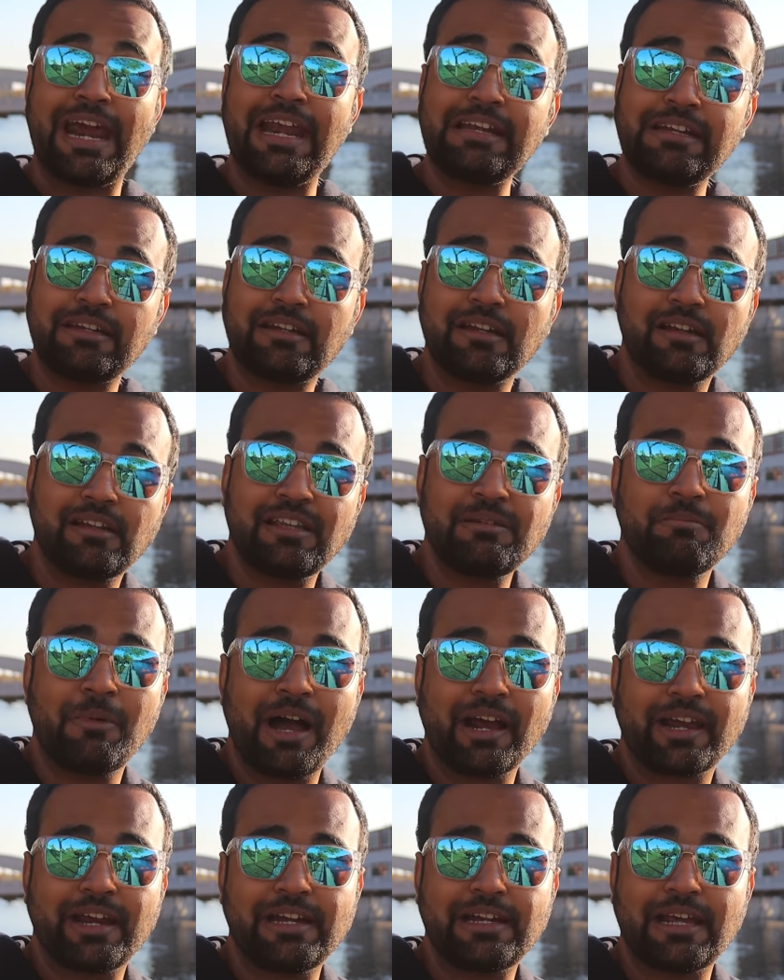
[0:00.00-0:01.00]
enter the
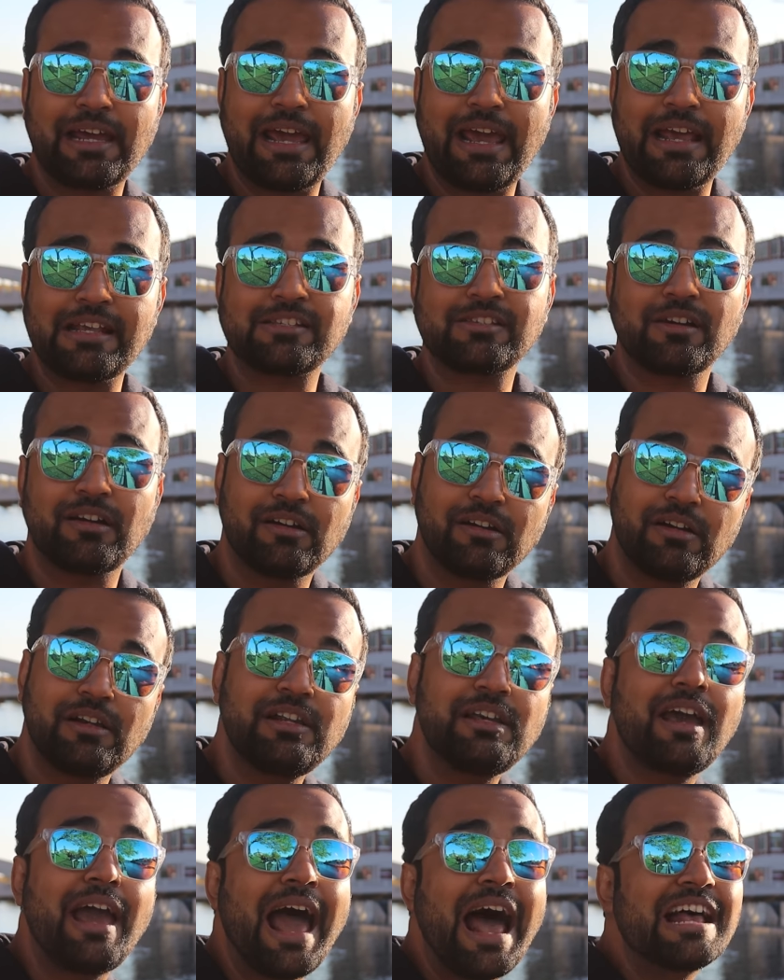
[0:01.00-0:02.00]
market as
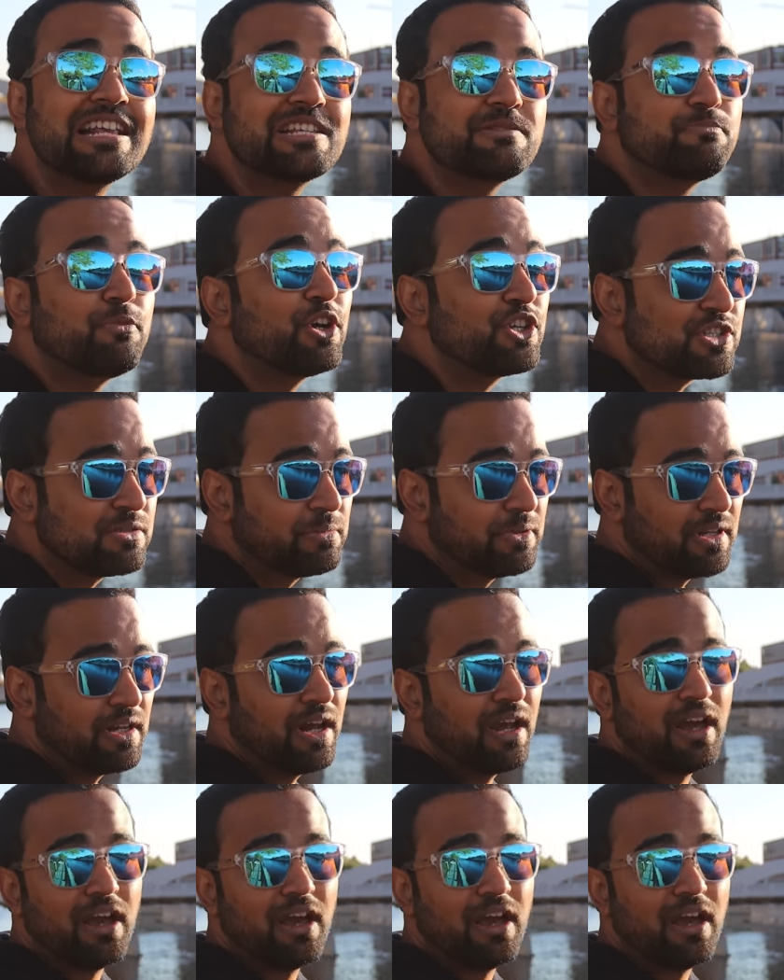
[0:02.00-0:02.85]
early as possible.